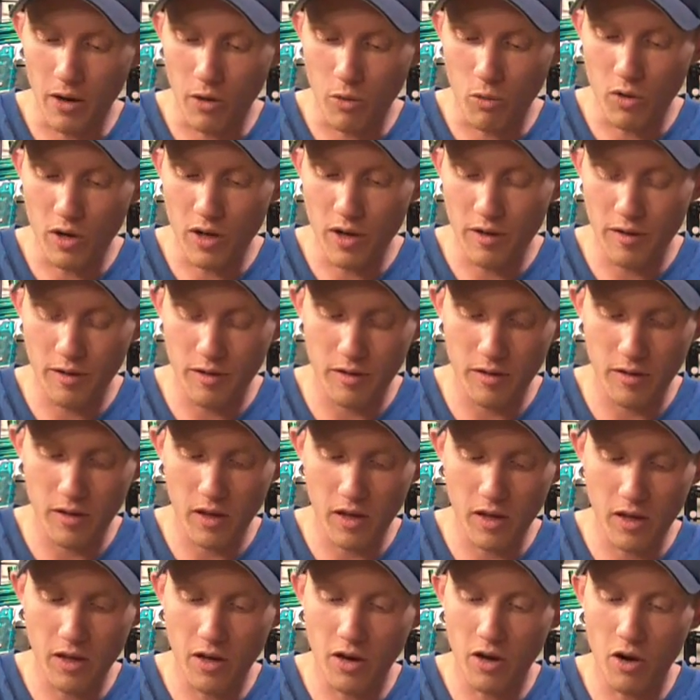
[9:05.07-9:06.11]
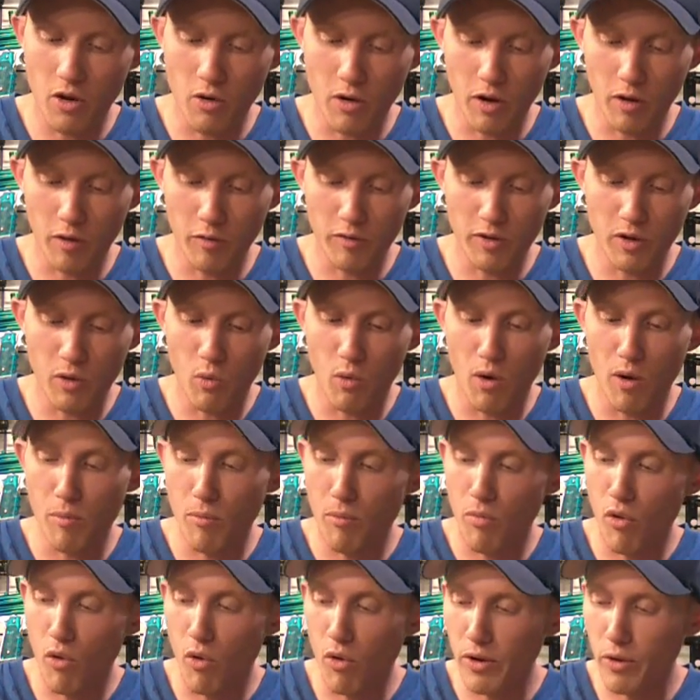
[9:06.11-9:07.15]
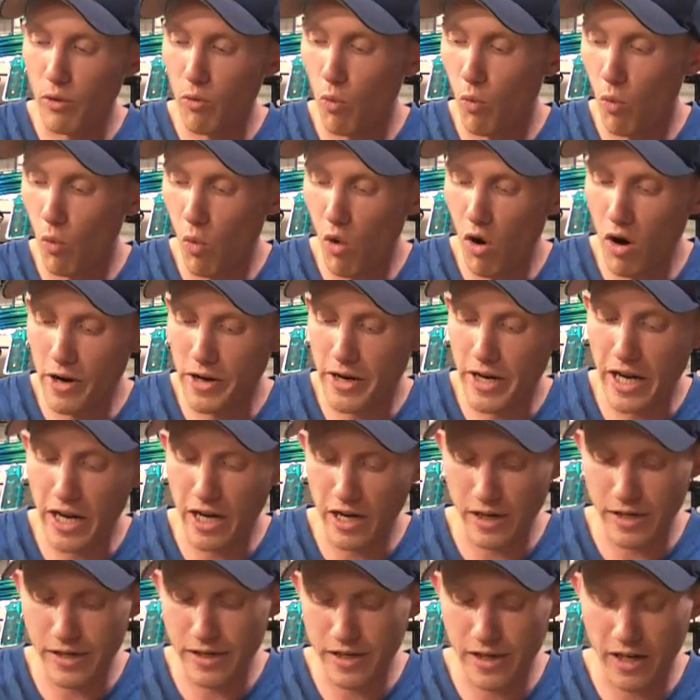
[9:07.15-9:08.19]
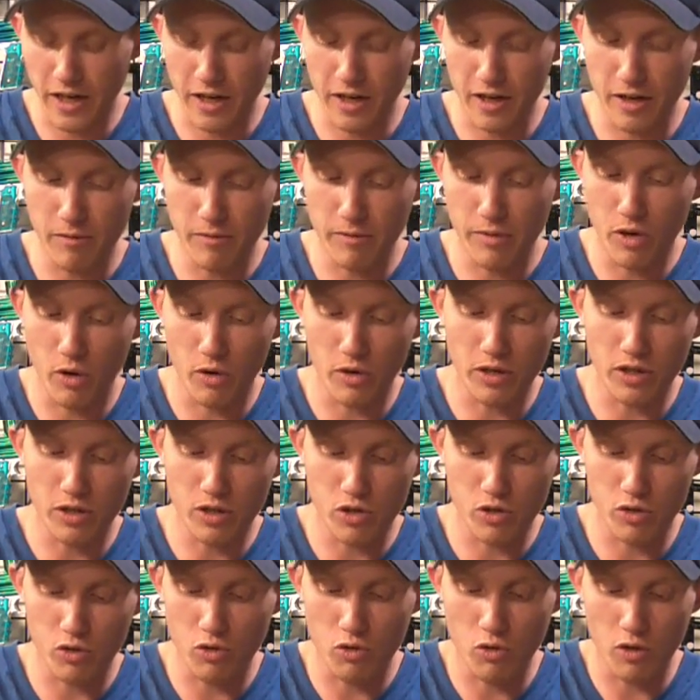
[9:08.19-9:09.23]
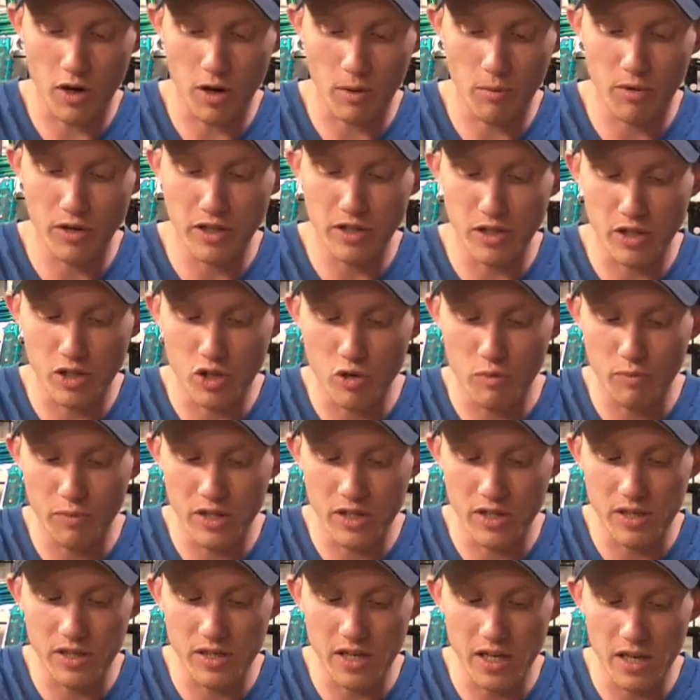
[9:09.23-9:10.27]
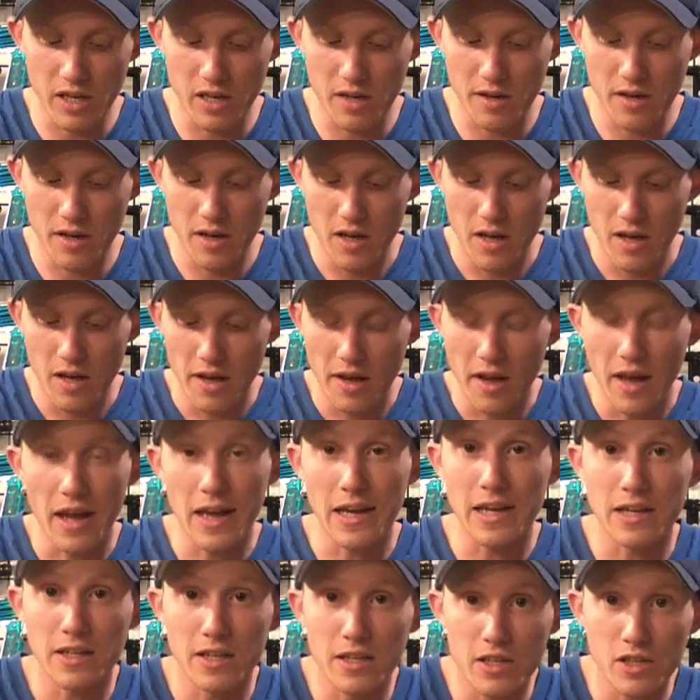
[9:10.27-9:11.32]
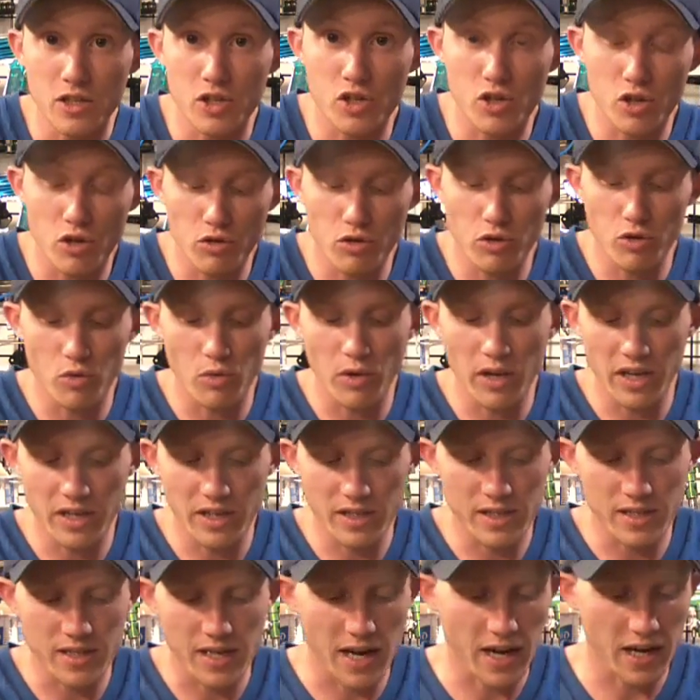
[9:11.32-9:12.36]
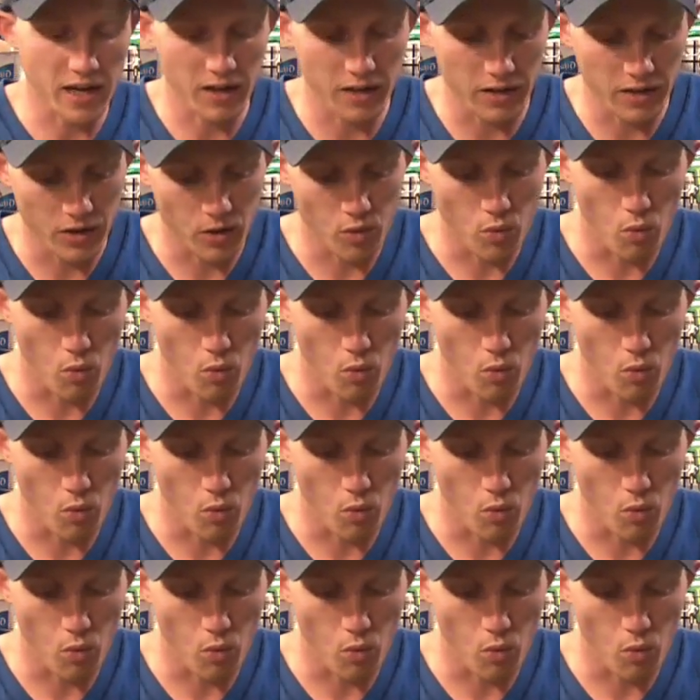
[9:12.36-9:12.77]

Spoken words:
with Eagle LV1.1, and I am going to bring the two pieces in and show you exactly